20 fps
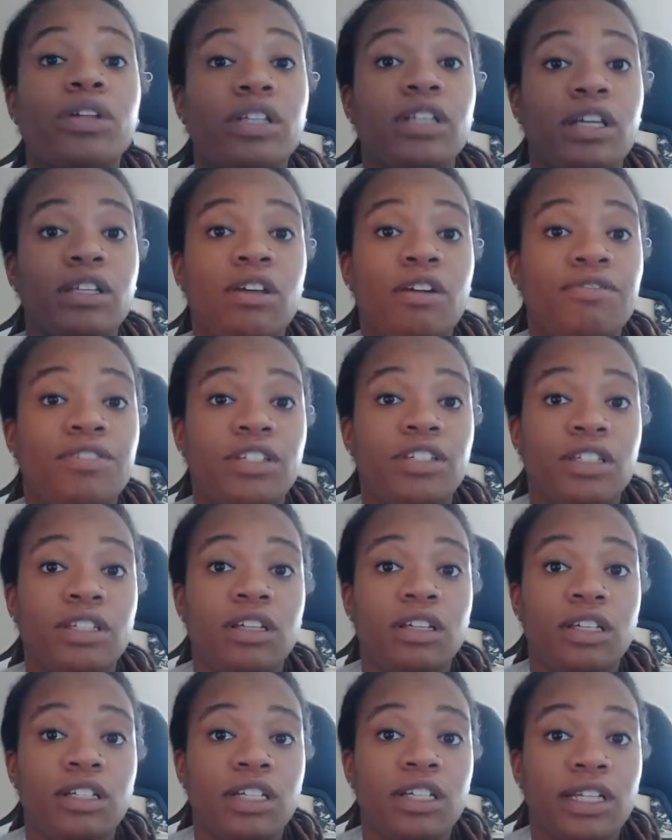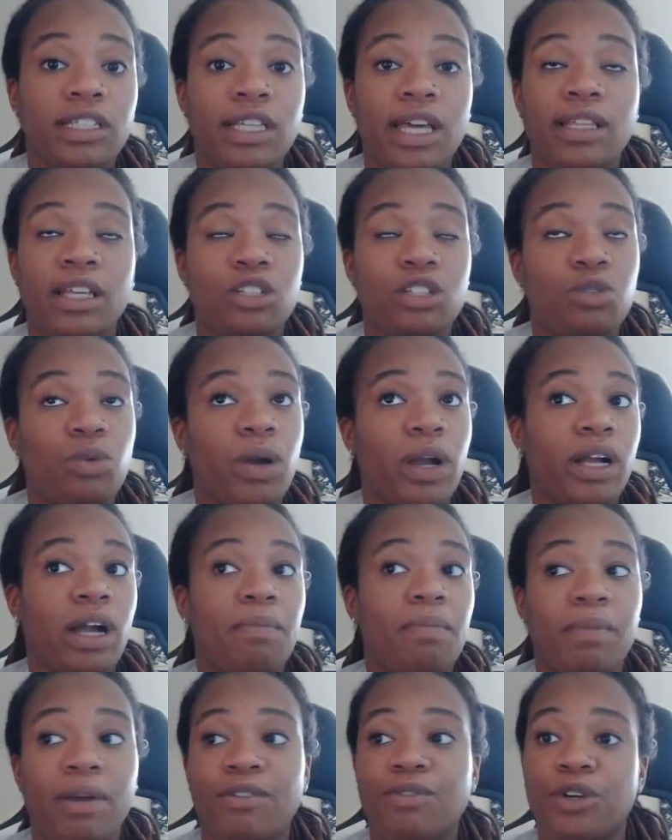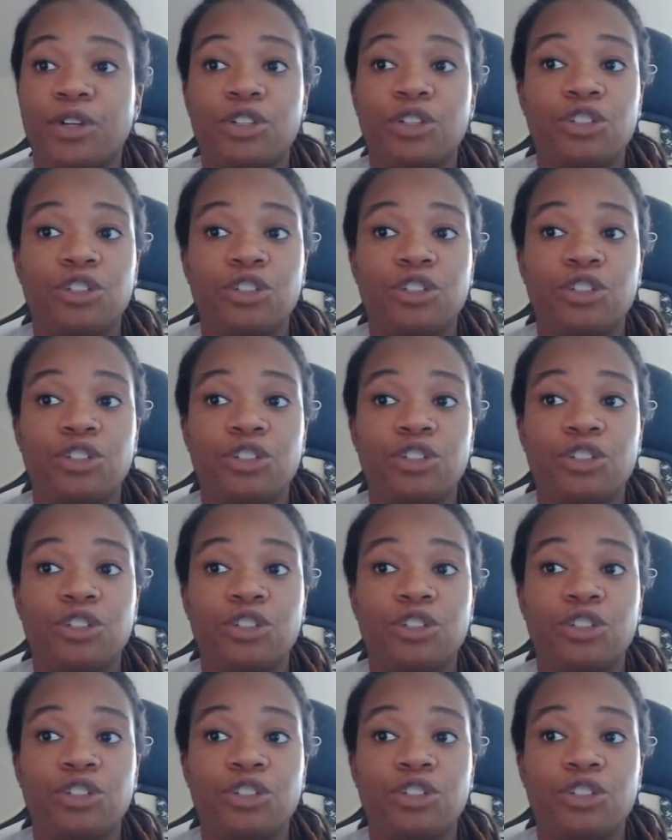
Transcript: in a facility like that. That's where I got my first